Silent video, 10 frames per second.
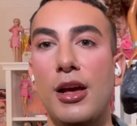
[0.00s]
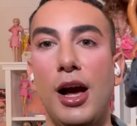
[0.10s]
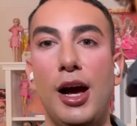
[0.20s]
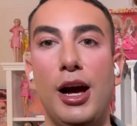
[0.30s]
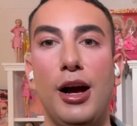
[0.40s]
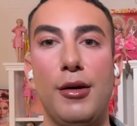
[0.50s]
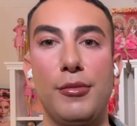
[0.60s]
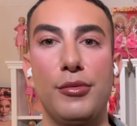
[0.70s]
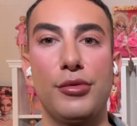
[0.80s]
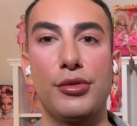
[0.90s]

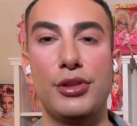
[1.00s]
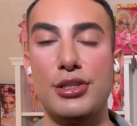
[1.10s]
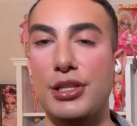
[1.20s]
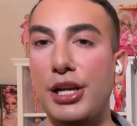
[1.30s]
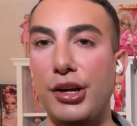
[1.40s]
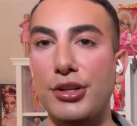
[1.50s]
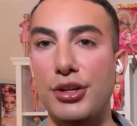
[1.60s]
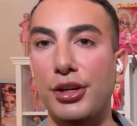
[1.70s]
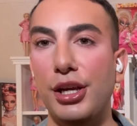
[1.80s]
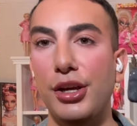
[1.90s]
The sneakers
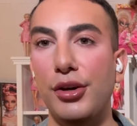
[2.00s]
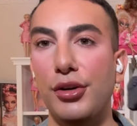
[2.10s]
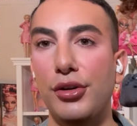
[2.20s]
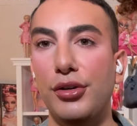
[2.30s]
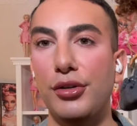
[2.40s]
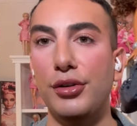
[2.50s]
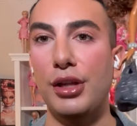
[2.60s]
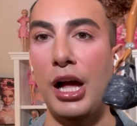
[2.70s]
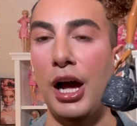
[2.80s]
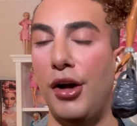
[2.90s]
are cute.
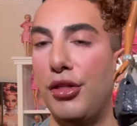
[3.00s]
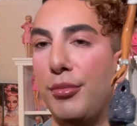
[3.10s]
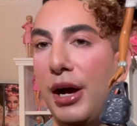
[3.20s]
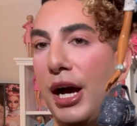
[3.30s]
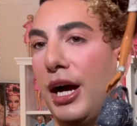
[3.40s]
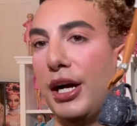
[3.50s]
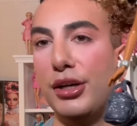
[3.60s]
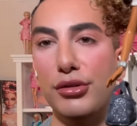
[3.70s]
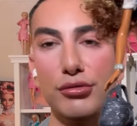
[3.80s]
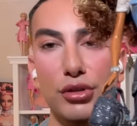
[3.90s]
The
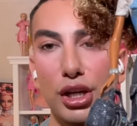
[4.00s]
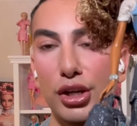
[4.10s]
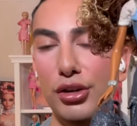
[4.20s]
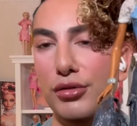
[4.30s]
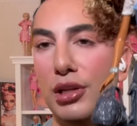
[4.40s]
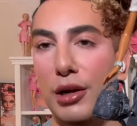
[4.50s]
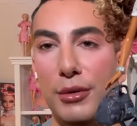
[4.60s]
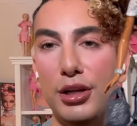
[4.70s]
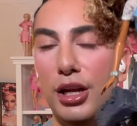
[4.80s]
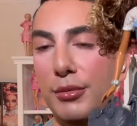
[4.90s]
bag, cute, denim
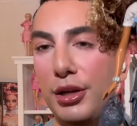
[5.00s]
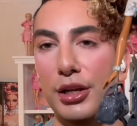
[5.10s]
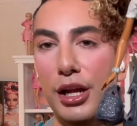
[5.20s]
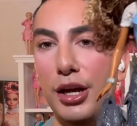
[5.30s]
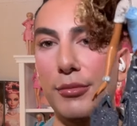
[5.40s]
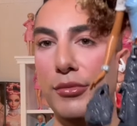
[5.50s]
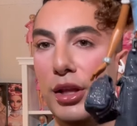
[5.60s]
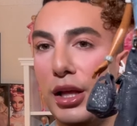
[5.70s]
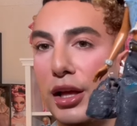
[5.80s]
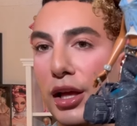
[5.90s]
on denim on denim.
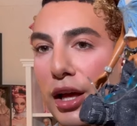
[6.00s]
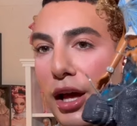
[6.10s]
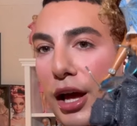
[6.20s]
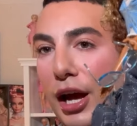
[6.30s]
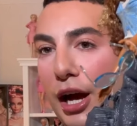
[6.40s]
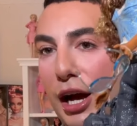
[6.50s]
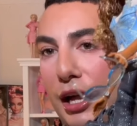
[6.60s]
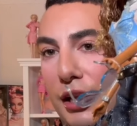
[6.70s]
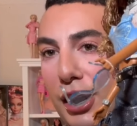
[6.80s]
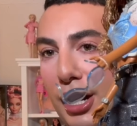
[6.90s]

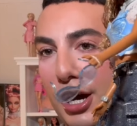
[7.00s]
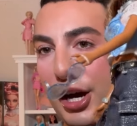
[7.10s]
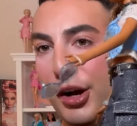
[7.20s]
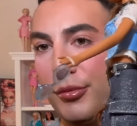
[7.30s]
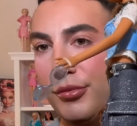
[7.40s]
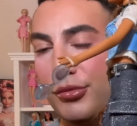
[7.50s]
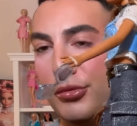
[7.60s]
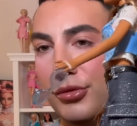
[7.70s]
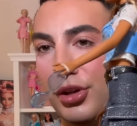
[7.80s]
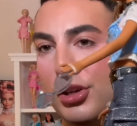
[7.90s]
And
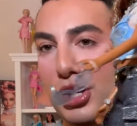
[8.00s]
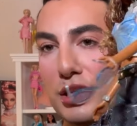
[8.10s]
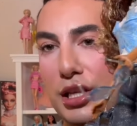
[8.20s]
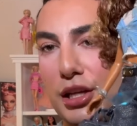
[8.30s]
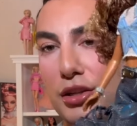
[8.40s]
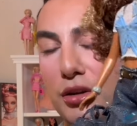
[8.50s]
she has like little